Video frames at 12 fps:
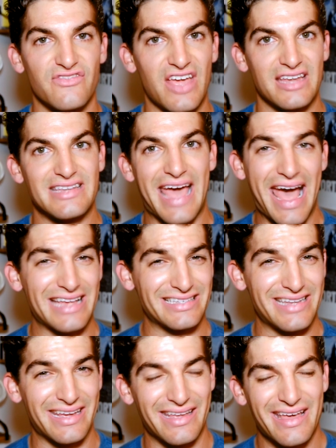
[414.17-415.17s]

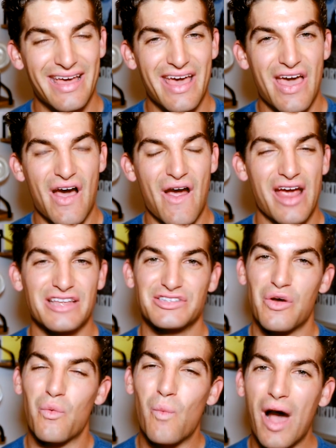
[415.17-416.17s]
fantastic. All right,
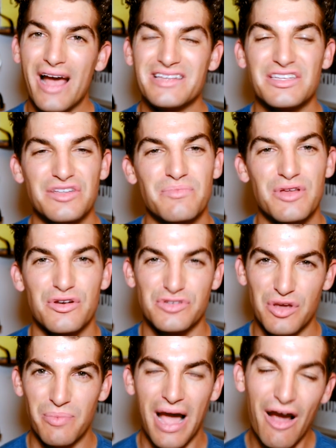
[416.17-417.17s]
so why is this computer
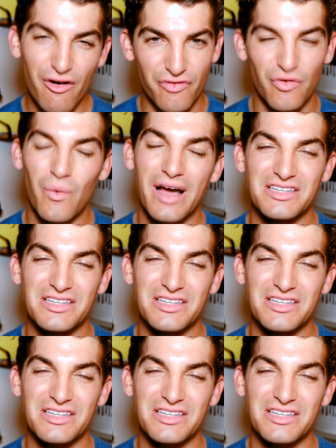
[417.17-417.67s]
so powerful? Why